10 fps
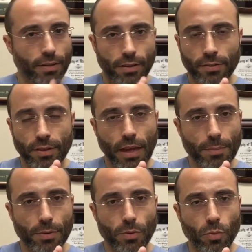
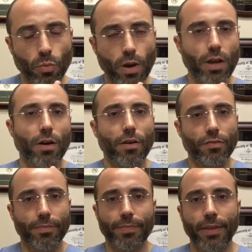scapula way
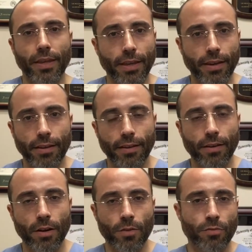off, and
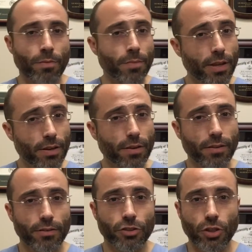her
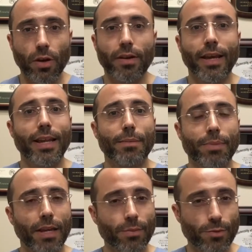familiar jaw and headache
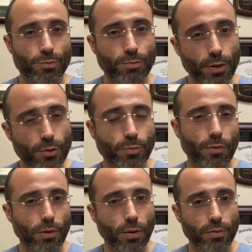pain was most
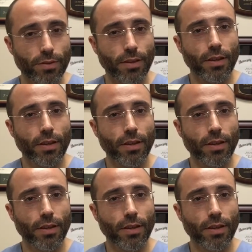provoked